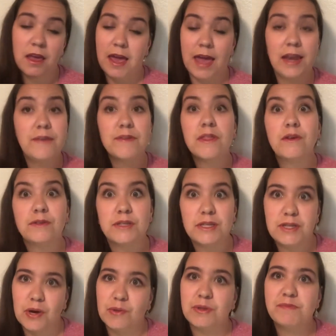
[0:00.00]
and even those that
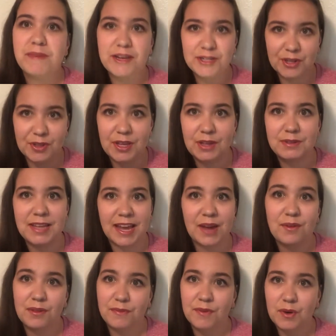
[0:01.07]
don't, make sure that you take it
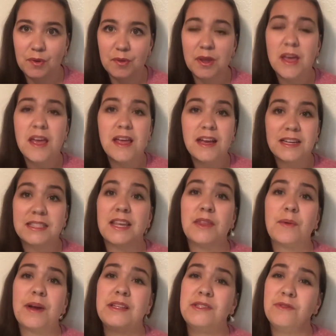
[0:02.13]
with food, because
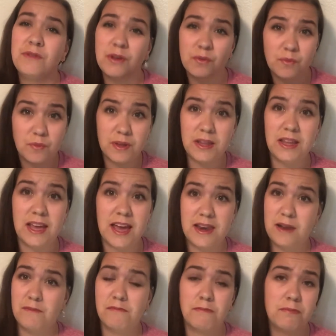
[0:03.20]
otherwise you can really
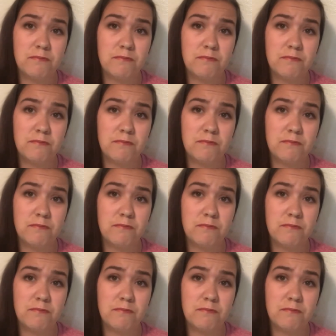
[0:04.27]
end up